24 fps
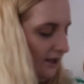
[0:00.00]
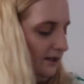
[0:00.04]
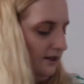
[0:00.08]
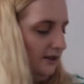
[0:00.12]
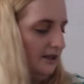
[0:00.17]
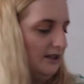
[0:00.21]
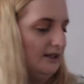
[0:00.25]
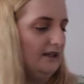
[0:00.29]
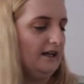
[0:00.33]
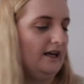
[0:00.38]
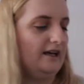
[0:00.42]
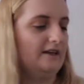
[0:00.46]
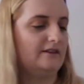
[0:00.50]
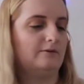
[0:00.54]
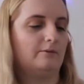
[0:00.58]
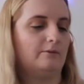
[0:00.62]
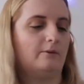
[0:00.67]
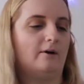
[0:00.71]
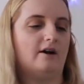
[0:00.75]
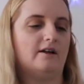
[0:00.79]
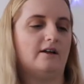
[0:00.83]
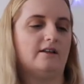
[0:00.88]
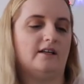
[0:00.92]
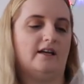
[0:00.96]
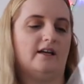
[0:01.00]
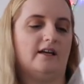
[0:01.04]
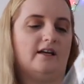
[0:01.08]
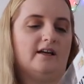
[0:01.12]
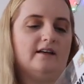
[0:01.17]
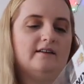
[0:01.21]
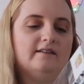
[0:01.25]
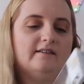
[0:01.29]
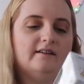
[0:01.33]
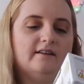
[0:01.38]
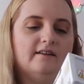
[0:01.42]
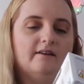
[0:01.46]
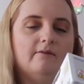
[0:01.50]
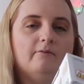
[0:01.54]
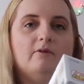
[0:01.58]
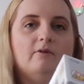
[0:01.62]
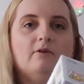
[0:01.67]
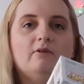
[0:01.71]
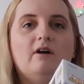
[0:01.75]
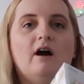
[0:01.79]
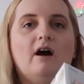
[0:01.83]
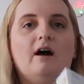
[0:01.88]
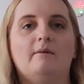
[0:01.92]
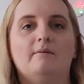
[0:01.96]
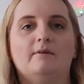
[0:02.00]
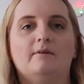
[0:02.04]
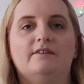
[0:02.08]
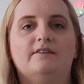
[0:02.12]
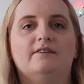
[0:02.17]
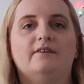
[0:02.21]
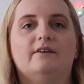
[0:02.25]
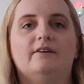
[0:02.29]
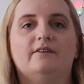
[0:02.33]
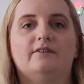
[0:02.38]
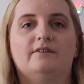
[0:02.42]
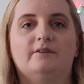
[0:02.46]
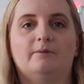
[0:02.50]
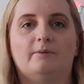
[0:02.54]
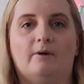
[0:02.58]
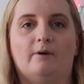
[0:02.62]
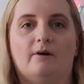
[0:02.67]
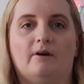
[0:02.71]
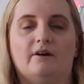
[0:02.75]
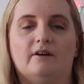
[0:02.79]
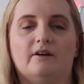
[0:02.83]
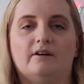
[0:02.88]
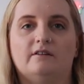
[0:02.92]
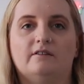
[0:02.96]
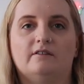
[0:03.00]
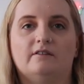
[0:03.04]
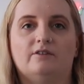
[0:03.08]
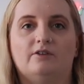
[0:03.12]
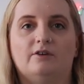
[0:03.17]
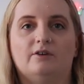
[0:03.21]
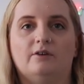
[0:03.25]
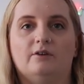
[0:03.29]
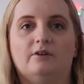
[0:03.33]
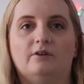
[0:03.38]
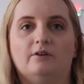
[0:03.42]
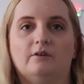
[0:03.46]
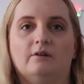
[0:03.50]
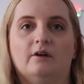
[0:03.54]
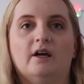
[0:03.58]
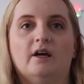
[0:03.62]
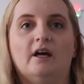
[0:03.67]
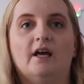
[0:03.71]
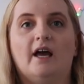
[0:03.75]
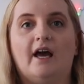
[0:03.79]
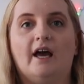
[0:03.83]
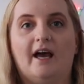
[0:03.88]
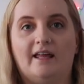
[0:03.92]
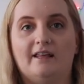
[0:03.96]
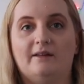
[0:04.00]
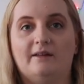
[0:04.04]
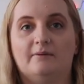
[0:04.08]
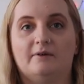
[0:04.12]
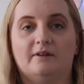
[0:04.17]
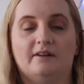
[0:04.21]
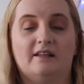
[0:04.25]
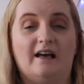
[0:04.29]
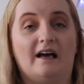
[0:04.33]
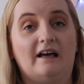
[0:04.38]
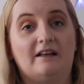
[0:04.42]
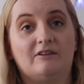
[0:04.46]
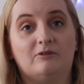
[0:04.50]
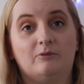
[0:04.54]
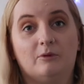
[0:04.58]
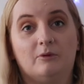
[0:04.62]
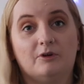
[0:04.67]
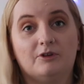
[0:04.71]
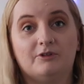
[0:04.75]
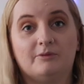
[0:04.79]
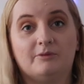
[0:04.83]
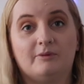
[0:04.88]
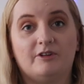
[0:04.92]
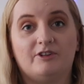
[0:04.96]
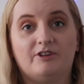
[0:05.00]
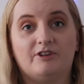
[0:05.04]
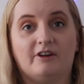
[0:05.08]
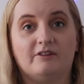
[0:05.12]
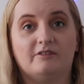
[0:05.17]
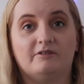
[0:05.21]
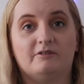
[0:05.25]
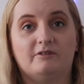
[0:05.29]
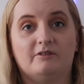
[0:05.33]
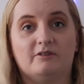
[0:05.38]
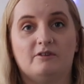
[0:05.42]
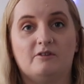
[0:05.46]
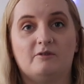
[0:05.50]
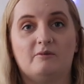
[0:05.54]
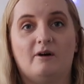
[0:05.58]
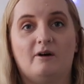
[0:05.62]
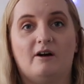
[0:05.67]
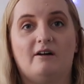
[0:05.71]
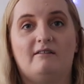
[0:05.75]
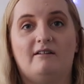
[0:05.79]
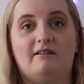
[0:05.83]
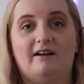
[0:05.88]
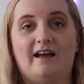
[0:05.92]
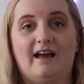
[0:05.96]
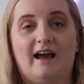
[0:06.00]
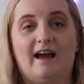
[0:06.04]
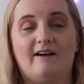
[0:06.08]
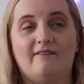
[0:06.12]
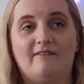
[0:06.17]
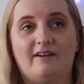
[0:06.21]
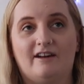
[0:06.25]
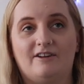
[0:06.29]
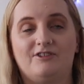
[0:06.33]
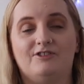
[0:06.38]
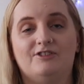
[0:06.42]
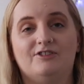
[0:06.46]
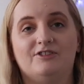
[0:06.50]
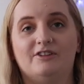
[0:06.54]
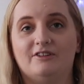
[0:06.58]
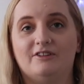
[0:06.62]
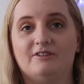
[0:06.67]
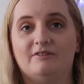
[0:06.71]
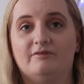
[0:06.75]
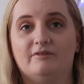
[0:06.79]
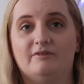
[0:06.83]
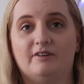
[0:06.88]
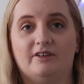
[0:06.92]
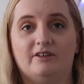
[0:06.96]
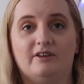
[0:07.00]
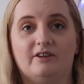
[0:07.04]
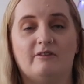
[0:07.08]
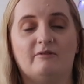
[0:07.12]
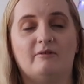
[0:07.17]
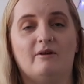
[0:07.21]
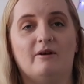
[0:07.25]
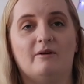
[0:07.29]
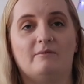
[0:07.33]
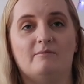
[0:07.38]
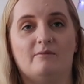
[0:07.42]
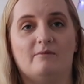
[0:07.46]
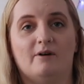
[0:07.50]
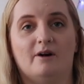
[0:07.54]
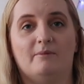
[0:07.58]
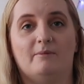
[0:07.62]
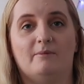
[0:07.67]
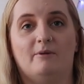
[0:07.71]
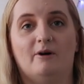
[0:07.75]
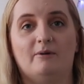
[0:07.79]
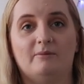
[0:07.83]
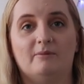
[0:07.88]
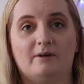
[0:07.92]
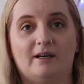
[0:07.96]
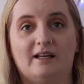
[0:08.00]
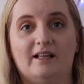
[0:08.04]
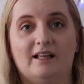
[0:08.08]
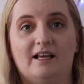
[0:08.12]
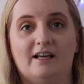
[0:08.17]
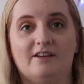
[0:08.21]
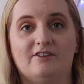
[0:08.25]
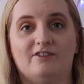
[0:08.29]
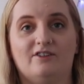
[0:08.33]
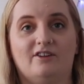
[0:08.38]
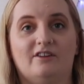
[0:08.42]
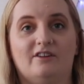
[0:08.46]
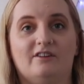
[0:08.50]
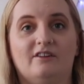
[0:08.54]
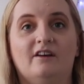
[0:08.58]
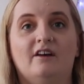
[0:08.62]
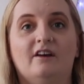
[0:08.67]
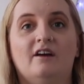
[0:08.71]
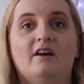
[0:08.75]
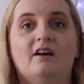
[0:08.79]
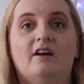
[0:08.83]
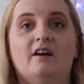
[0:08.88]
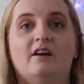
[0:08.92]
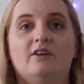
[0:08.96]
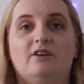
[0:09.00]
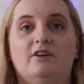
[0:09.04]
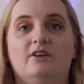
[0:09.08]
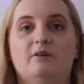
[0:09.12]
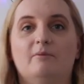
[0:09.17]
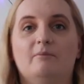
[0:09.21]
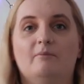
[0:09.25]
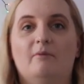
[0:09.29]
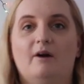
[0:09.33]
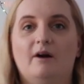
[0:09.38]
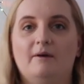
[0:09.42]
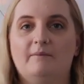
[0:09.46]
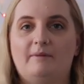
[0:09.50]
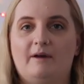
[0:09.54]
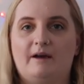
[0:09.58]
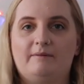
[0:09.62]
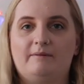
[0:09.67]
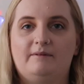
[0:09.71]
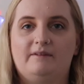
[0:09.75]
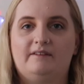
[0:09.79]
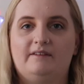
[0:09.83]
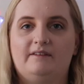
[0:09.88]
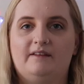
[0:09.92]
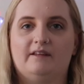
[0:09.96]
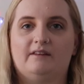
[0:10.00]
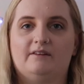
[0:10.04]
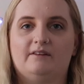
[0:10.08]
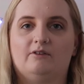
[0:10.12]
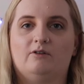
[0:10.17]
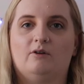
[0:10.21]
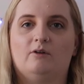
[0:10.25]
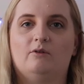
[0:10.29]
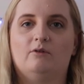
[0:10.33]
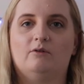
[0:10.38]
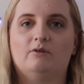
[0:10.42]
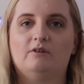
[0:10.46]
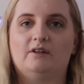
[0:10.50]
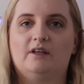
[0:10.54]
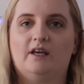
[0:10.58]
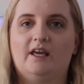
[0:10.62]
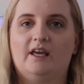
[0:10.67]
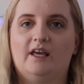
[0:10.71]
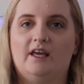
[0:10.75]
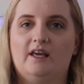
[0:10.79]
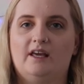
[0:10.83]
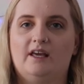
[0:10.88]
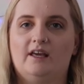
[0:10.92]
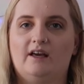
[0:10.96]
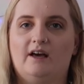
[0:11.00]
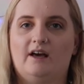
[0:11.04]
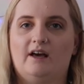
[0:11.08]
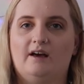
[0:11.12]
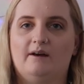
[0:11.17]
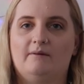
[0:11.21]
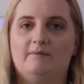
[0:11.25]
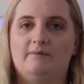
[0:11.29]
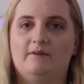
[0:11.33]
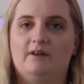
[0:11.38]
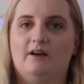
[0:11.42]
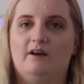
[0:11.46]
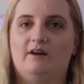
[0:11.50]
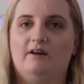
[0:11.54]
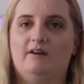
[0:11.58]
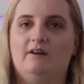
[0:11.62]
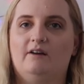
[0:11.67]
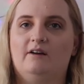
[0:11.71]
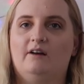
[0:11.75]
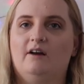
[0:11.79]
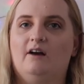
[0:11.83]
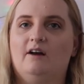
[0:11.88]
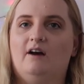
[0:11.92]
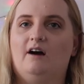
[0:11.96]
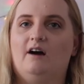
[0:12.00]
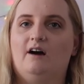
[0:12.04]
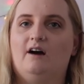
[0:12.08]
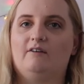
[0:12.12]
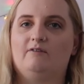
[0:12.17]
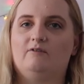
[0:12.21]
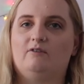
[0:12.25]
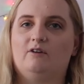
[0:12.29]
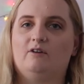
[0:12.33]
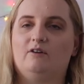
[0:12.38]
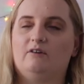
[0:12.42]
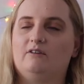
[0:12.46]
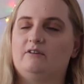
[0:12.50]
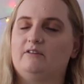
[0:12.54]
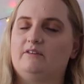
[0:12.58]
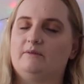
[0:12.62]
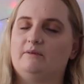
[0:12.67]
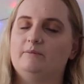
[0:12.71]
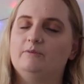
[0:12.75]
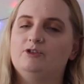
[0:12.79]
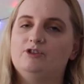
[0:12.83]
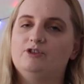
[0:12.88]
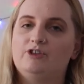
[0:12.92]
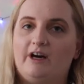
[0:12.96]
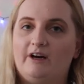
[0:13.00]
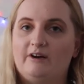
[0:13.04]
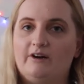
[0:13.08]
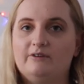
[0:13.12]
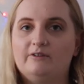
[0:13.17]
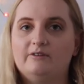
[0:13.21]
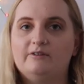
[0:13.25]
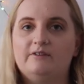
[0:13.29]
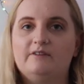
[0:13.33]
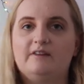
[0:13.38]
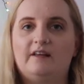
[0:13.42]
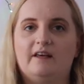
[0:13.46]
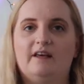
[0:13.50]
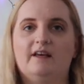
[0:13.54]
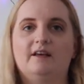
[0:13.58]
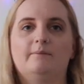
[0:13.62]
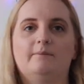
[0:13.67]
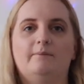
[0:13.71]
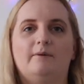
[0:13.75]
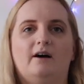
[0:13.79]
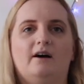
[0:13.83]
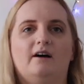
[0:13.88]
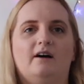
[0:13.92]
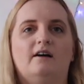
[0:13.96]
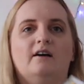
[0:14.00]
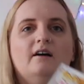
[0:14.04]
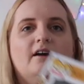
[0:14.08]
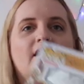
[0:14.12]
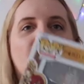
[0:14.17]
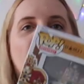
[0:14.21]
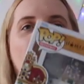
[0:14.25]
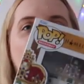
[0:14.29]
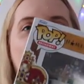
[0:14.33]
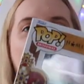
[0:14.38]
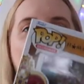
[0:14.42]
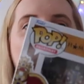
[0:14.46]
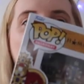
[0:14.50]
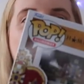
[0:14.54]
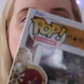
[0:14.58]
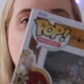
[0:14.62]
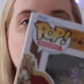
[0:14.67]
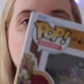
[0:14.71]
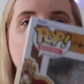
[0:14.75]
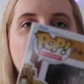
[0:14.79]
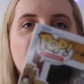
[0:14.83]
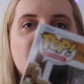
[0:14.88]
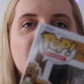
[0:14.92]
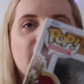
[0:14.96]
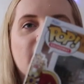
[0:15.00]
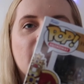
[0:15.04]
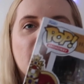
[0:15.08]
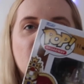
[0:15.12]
The next one is, will come as no surprise to anyone that has watched my channel for a while. I have actually done a video on my pop collection. You might be able to see in the corner here that I've got some shelves here, but Andy